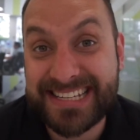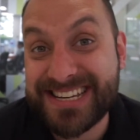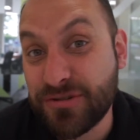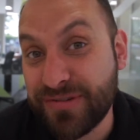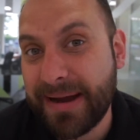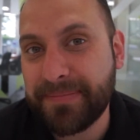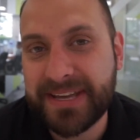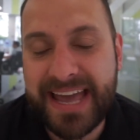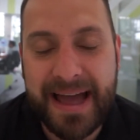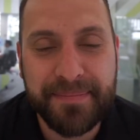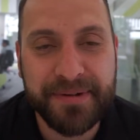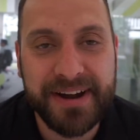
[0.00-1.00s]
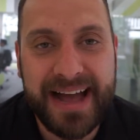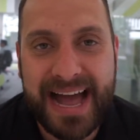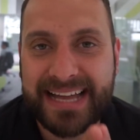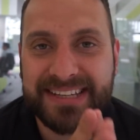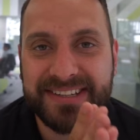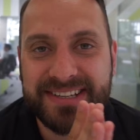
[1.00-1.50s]
to grab the camera
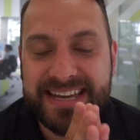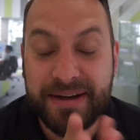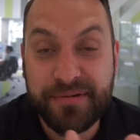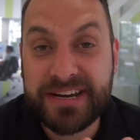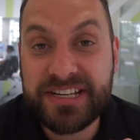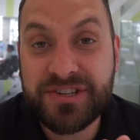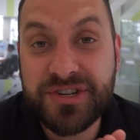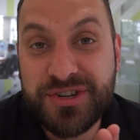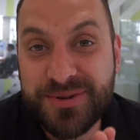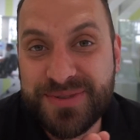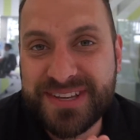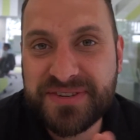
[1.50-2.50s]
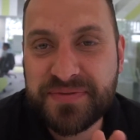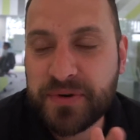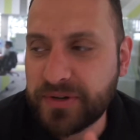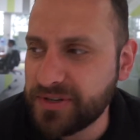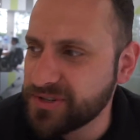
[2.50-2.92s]
and get ready to shoot this for you.